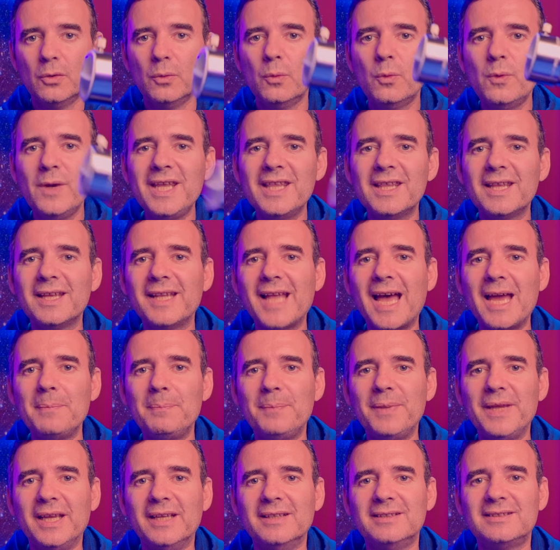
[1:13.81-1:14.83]
with an
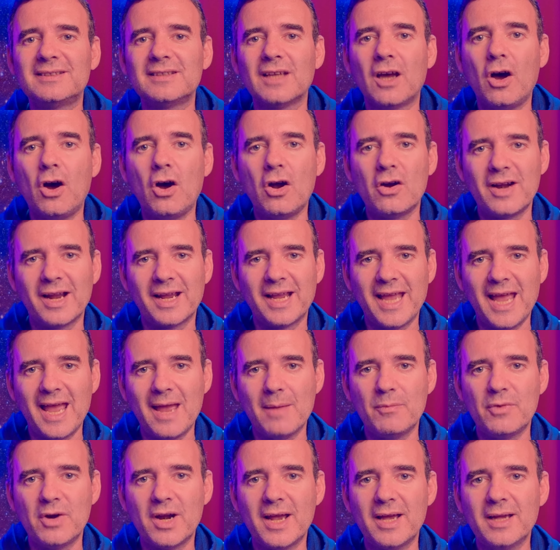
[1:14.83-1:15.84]
eyepiece or a
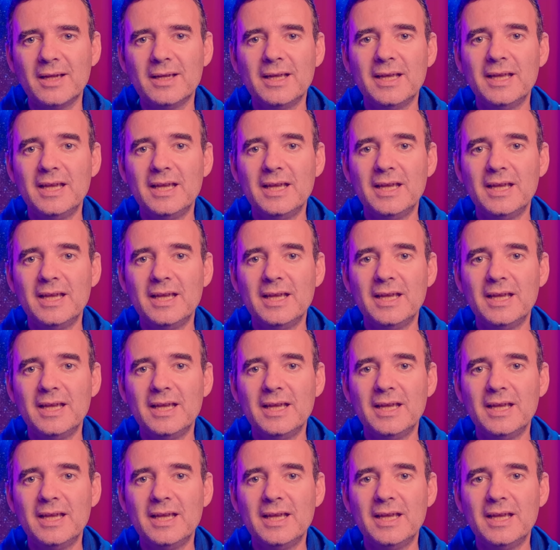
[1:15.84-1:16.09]
camera,